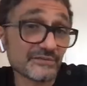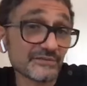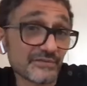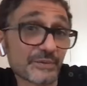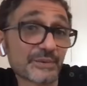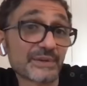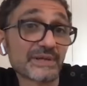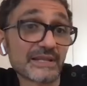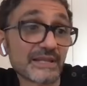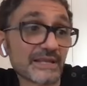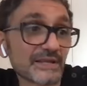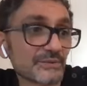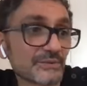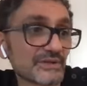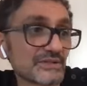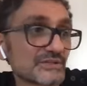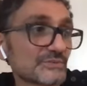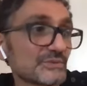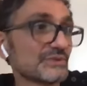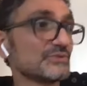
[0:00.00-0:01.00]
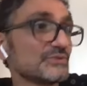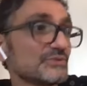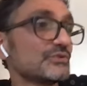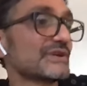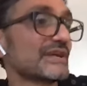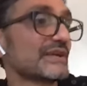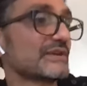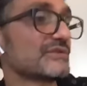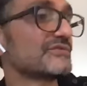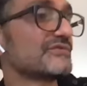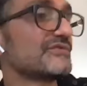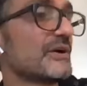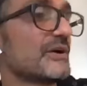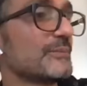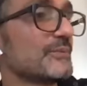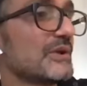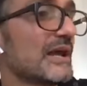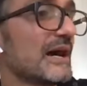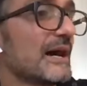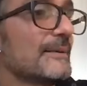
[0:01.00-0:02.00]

It is a foreign language. When you look at a